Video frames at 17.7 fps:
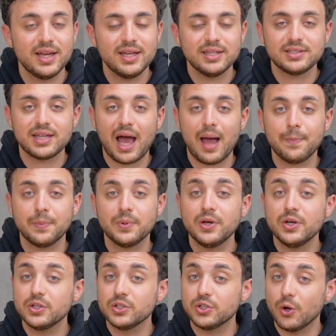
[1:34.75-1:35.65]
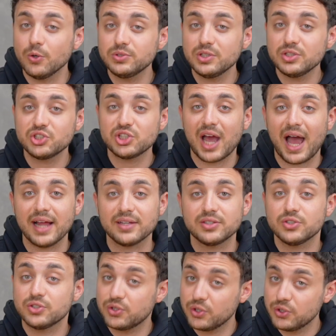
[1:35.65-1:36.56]
Tap Go to
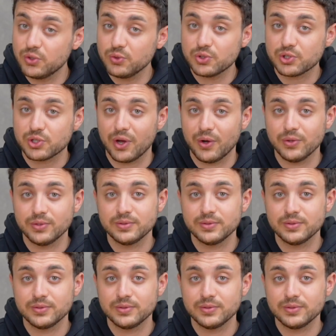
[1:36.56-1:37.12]
Chat to do so.